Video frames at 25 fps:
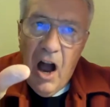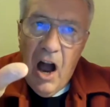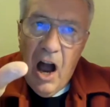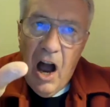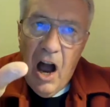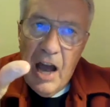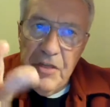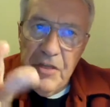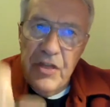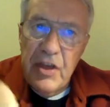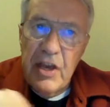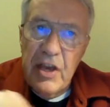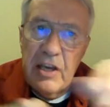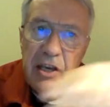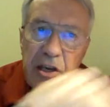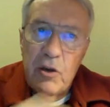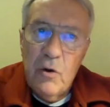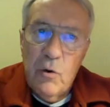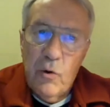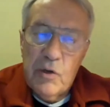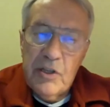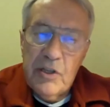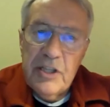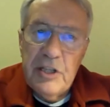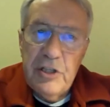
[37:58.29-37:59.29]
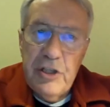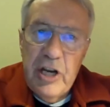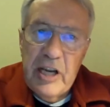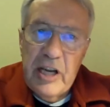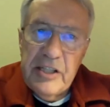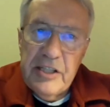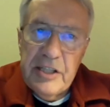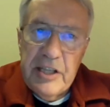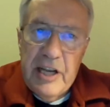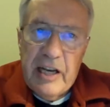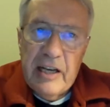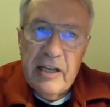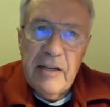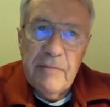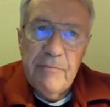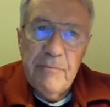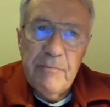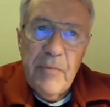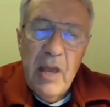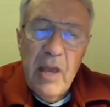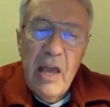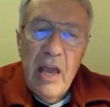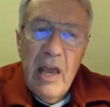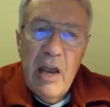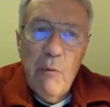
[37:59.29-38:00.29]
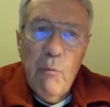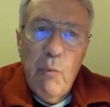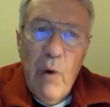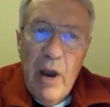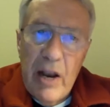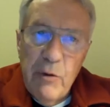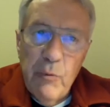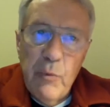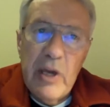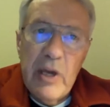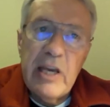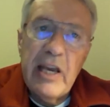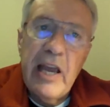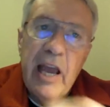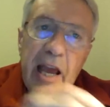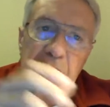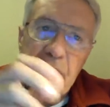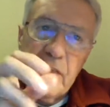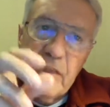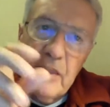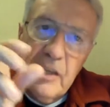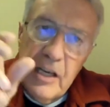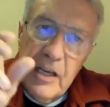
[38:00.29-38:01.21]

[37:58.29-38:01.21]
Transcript: I think you're suggesting when we get